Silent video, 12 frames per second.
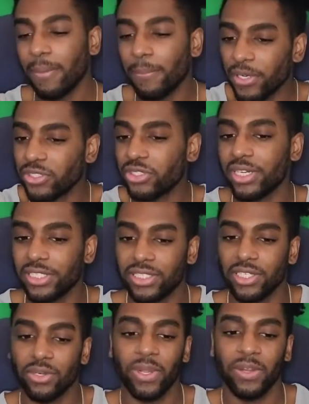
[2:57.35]
I'm going to try to
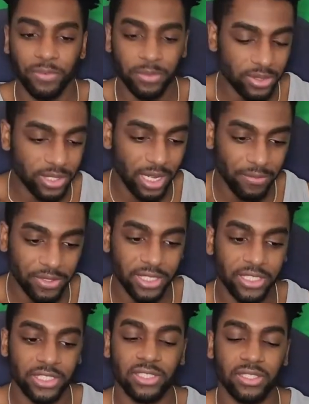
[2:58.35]
steer away from those
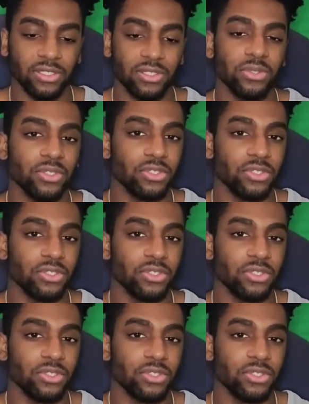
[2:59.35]
conversations because those